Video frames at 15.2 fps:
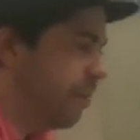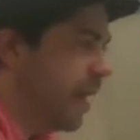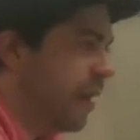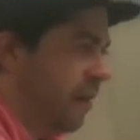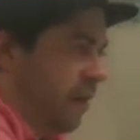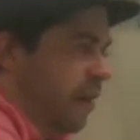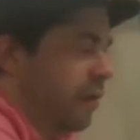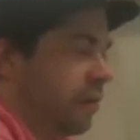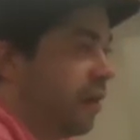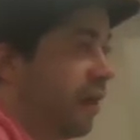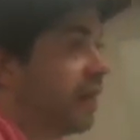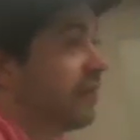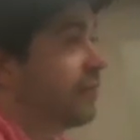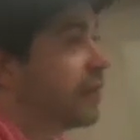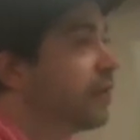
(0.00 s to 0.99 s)
have been a
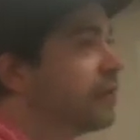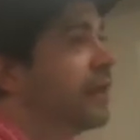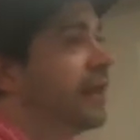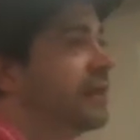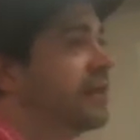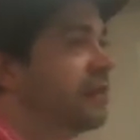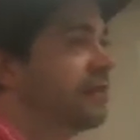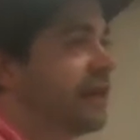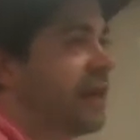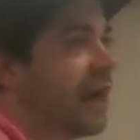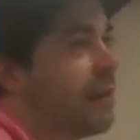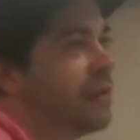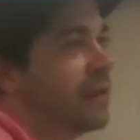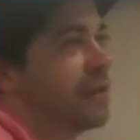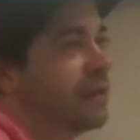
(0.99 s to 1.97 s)
lot of occult activity
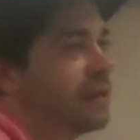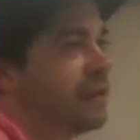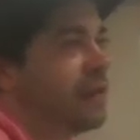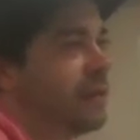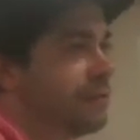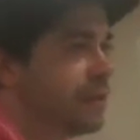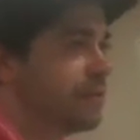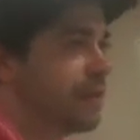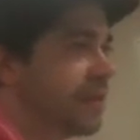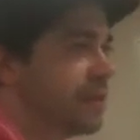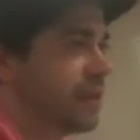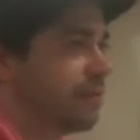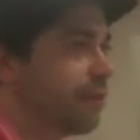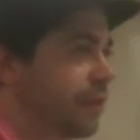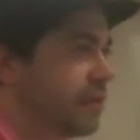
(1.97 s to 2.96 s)
happening at the time just
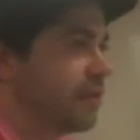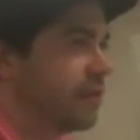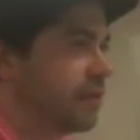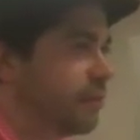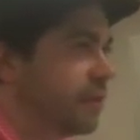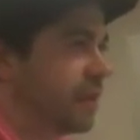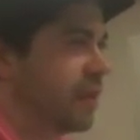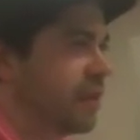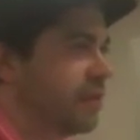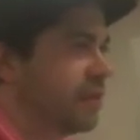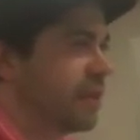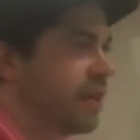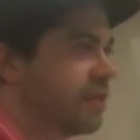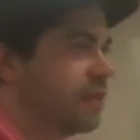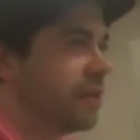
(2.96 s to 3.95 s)
because the priesthood was in
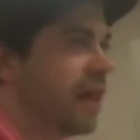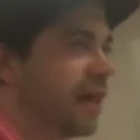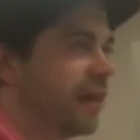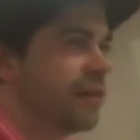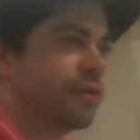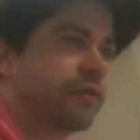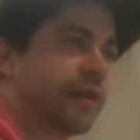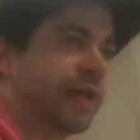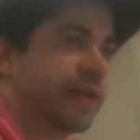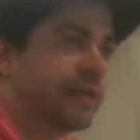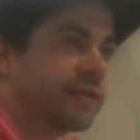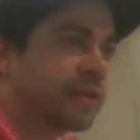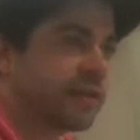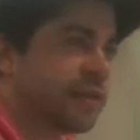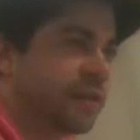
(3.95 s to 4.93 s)
such dire
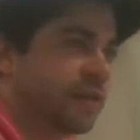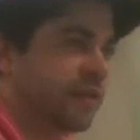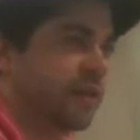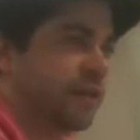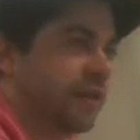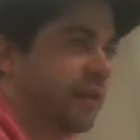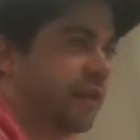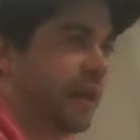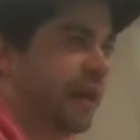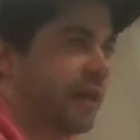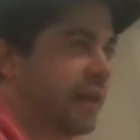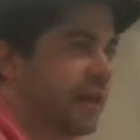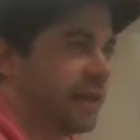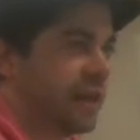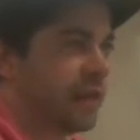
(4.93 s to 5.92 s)
straits
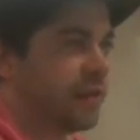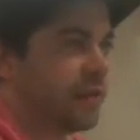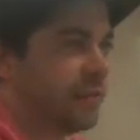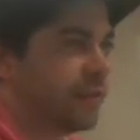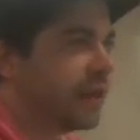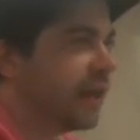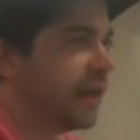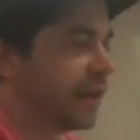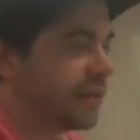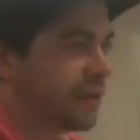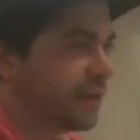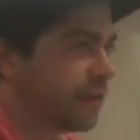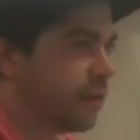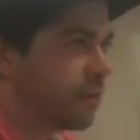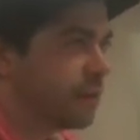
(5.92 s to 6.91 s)
and they, they couldn't rely on
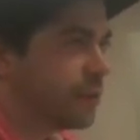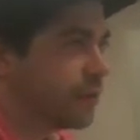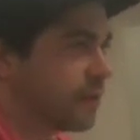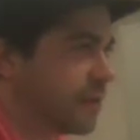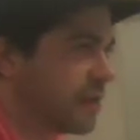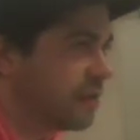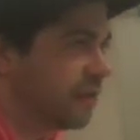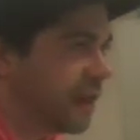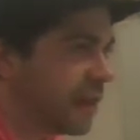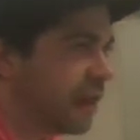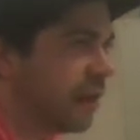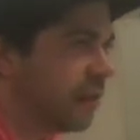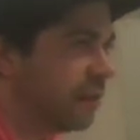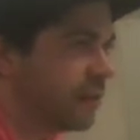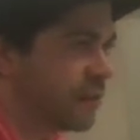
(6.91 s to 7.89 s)
their normal sources of
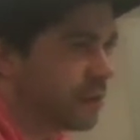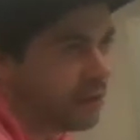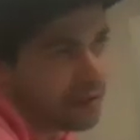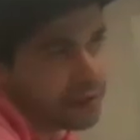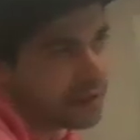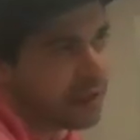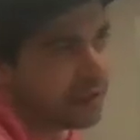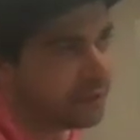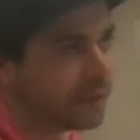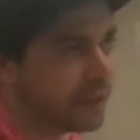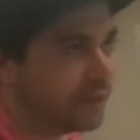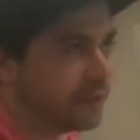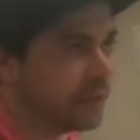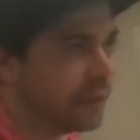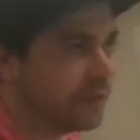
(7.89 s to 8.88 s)
income, so that's kind of what
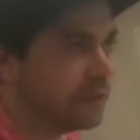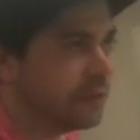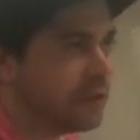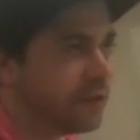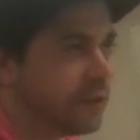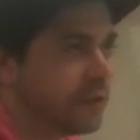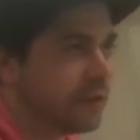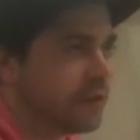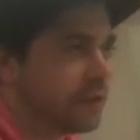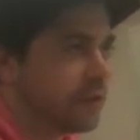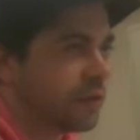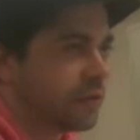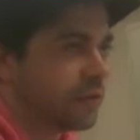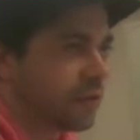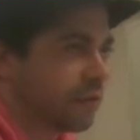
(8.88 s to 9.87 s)
they would do. So
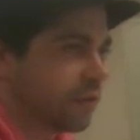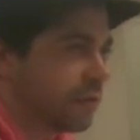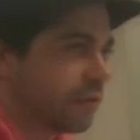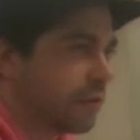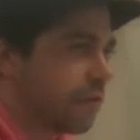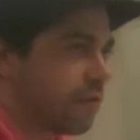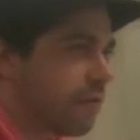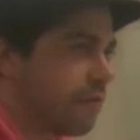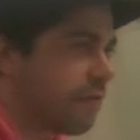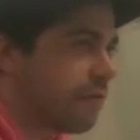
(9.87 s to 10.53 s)
within the priesthood.